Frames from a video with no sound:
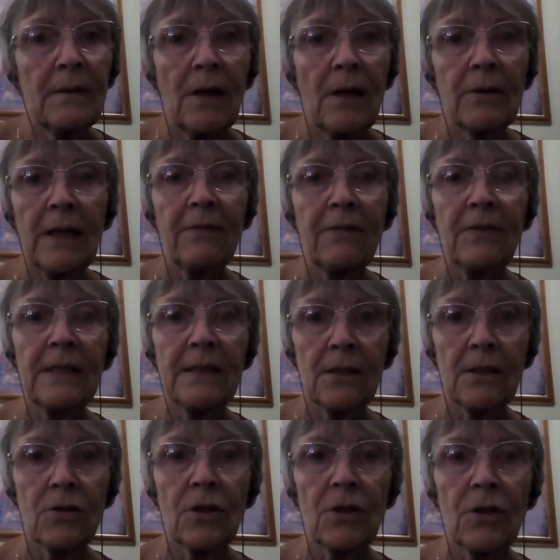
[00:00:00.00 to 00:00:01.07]
I'll give this a
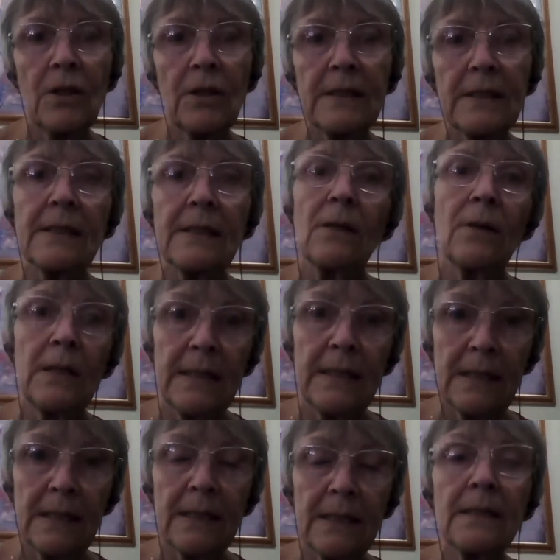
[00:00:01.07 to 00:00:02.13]
try. So I did
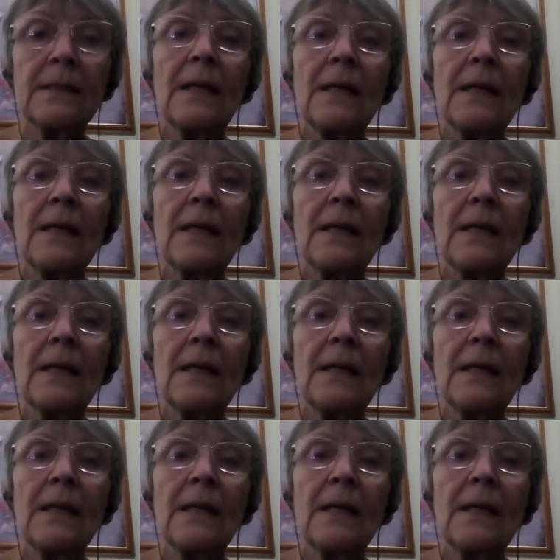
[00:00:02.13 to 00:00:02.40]
it,